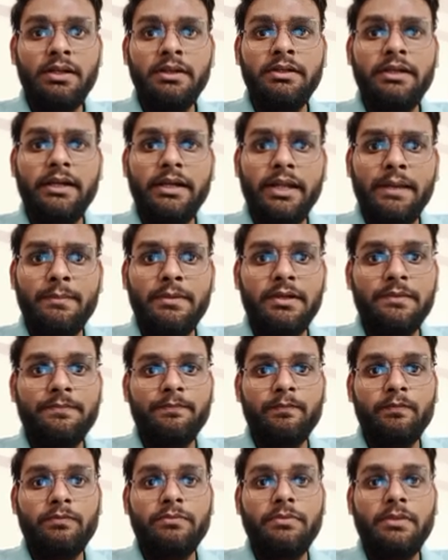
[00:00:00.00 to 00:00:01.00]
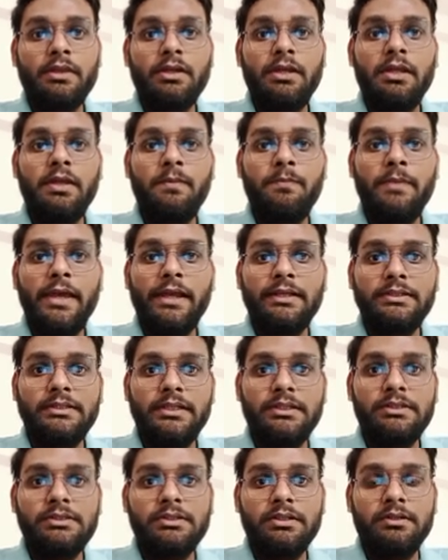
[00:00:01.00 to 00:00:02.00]
the table. Hip
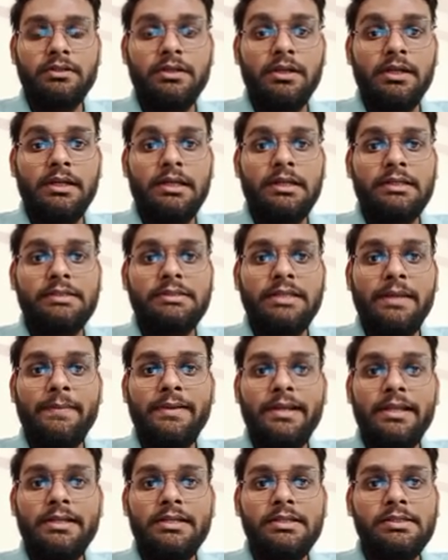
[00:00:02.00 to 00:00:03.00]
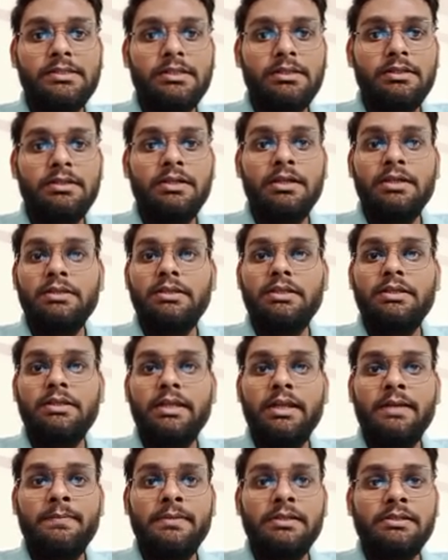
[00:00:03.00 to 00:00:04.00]
extension. Stabilization, the
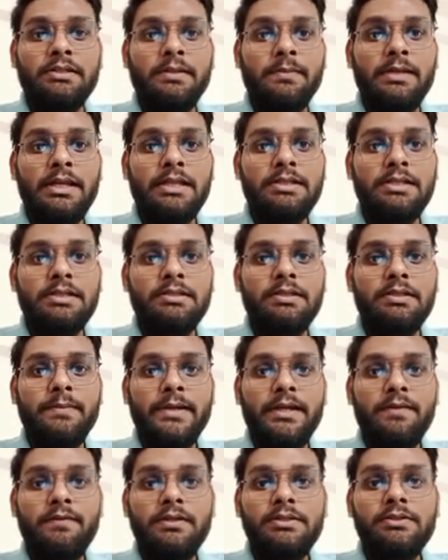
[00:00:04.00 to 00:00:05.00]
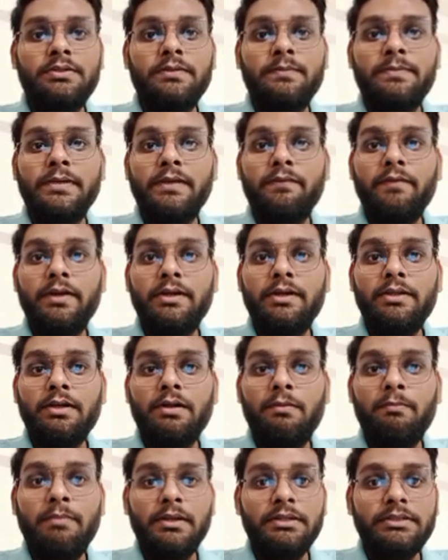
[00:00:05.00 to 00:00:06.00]
therapist stabilizes the pelvis to prevent the
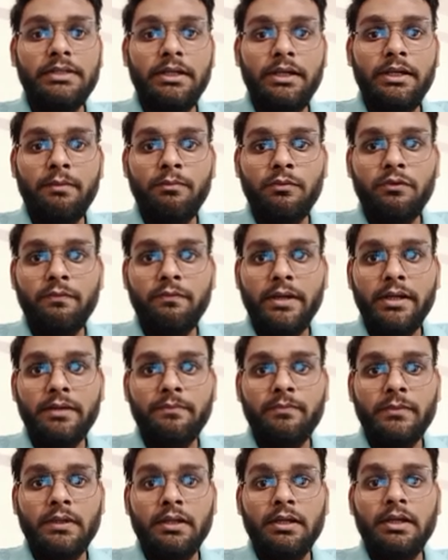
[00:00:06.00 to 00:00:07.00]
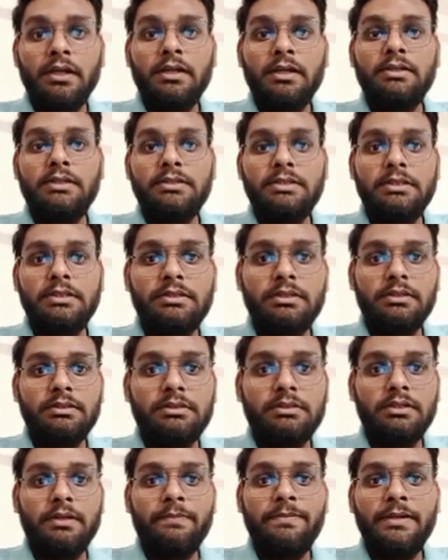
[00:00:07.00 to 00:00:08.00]
compensatory movement.
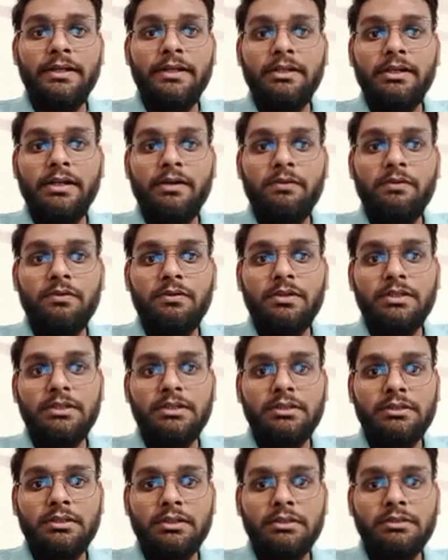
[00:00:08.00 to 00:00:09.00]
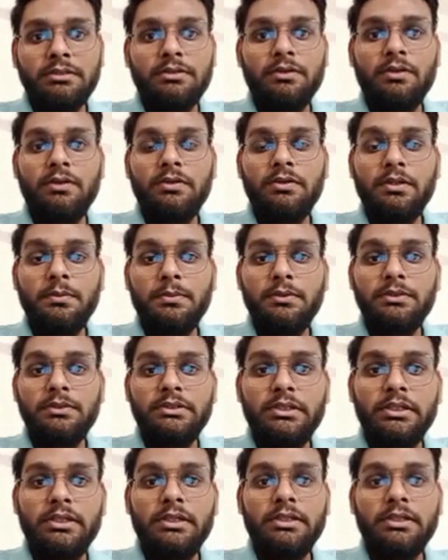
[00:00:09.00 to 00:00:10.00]
Resistance, apply the downward resistance on the
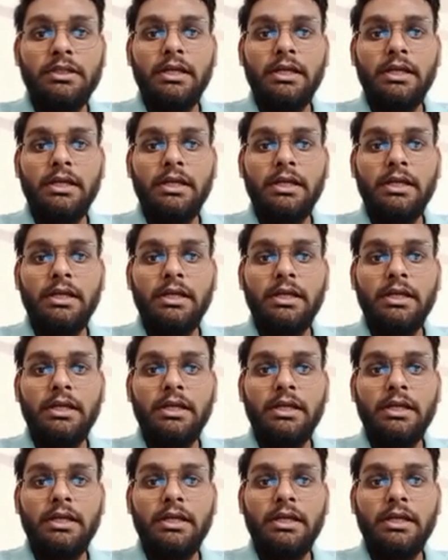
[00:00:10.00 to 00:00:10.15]
posterior